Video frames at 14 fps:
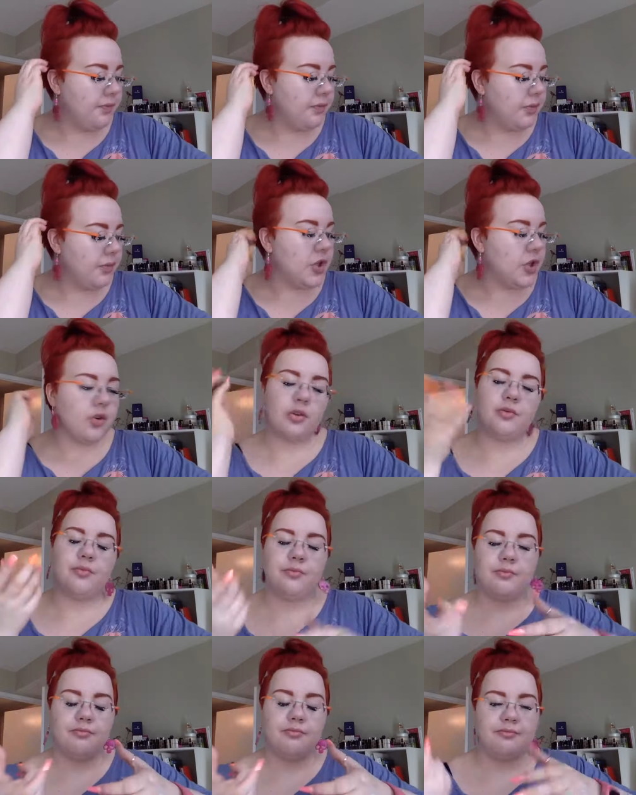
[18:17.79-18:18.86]
your
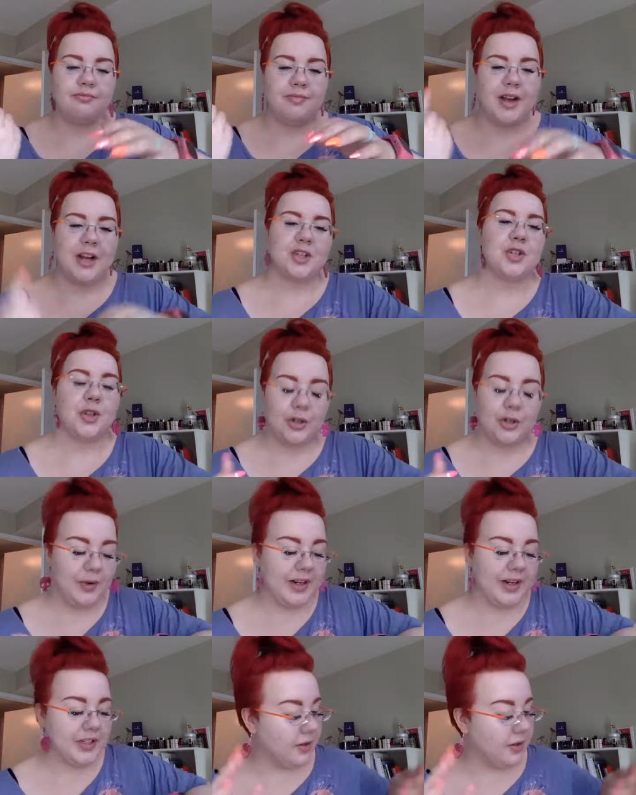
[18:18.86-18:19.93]
actual
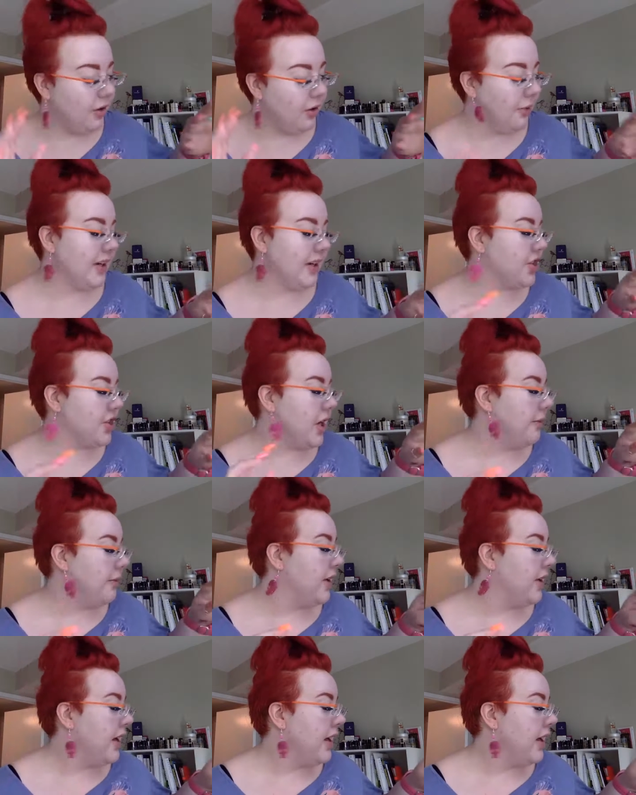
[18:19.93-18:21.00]
corrector. Oh my gosh, I'm
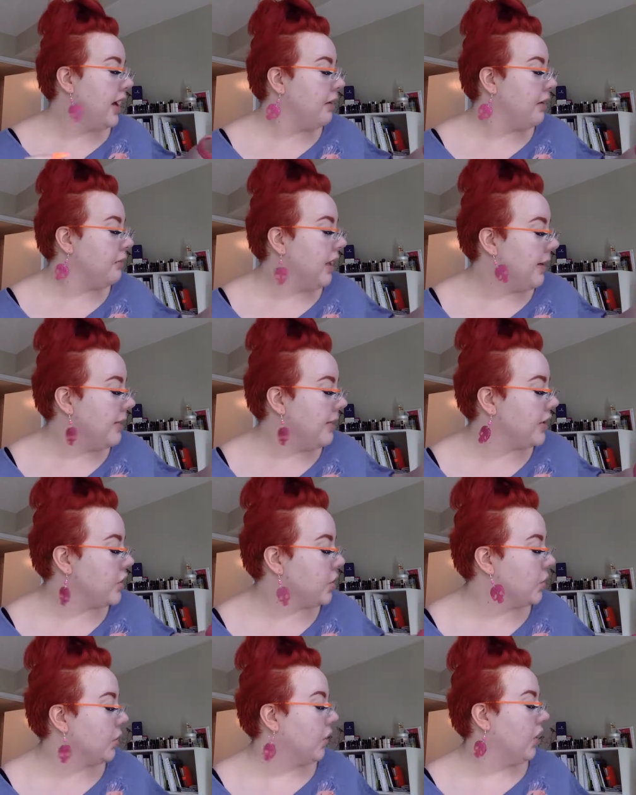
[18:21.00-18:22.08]
blabbing
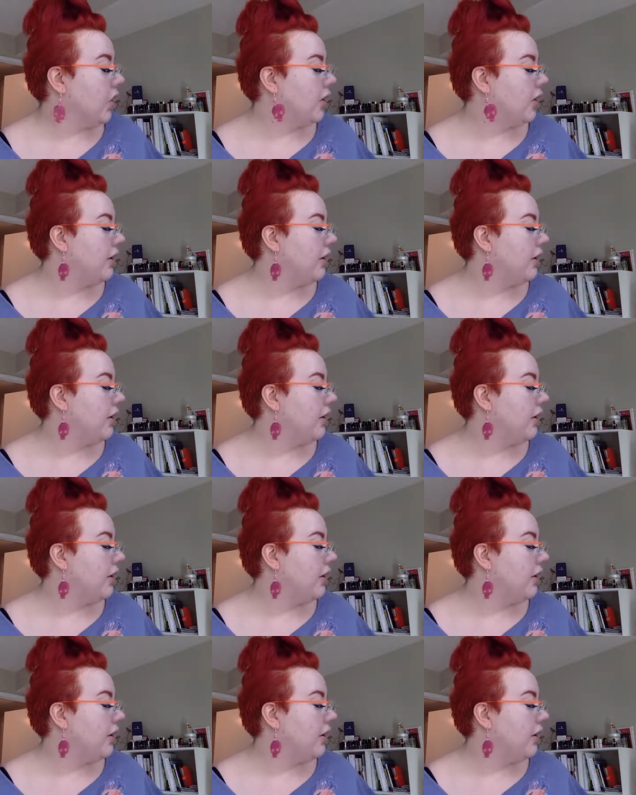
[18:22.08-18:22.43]
too long.